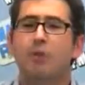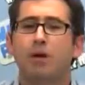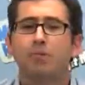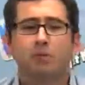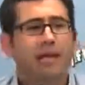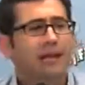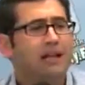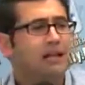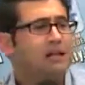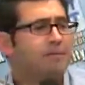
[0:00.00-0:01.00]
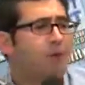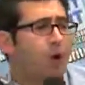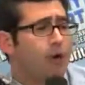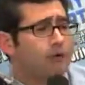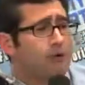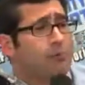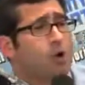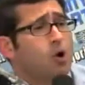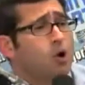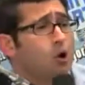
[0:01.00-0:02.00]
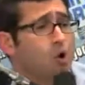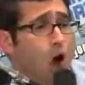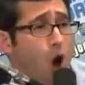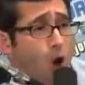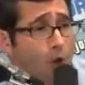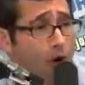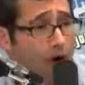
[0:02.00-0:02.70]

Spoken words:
completely divorced from who you know.